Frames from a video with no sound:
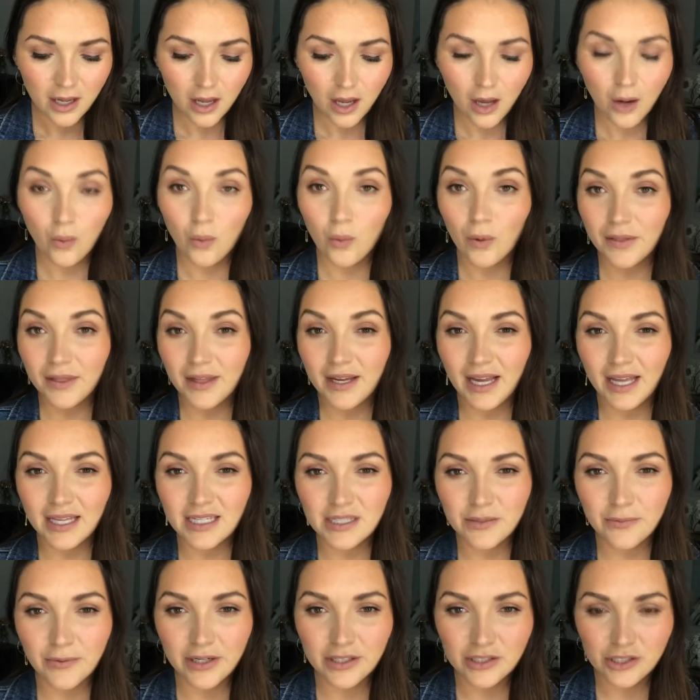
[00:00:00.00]
One thing I did
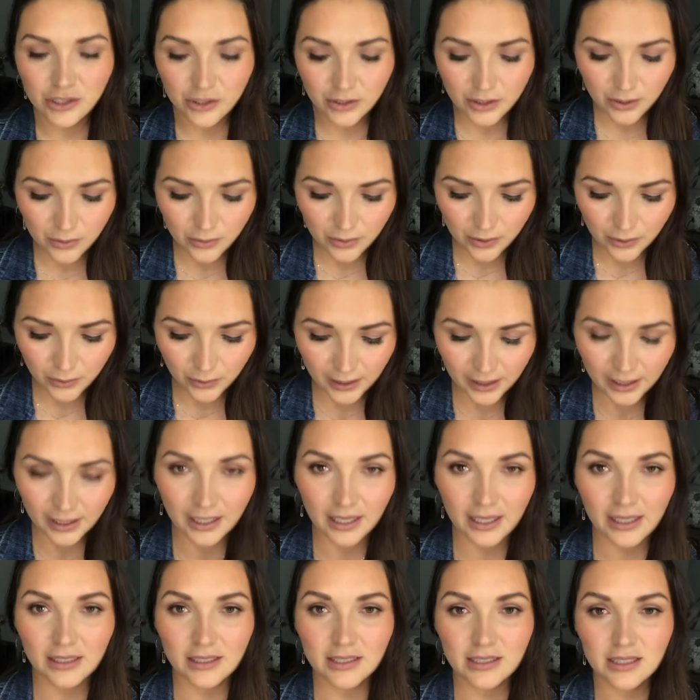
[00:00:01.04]
want to show you real quick
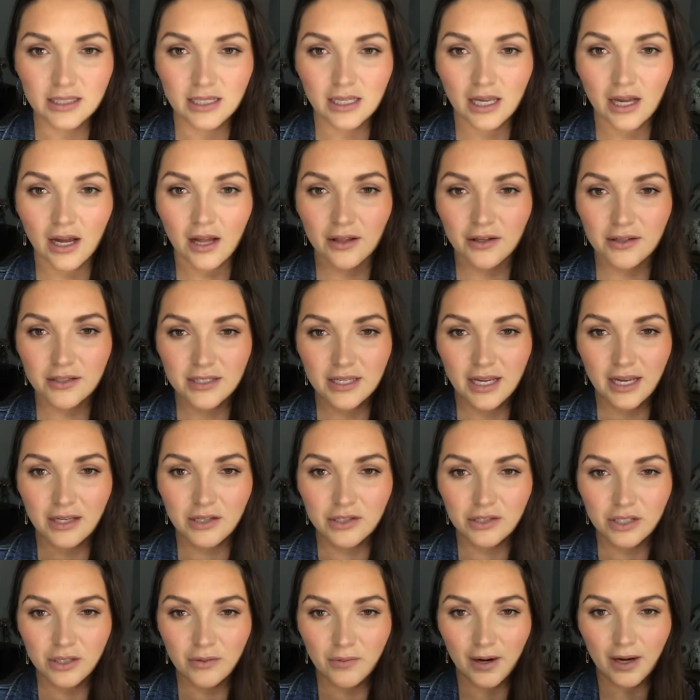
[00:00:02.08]
is the colors I
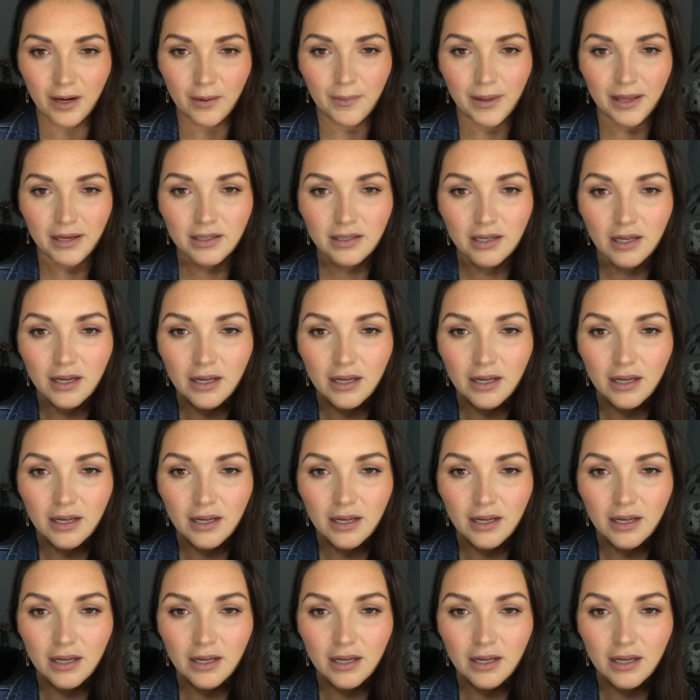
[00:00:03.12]
usually recommend.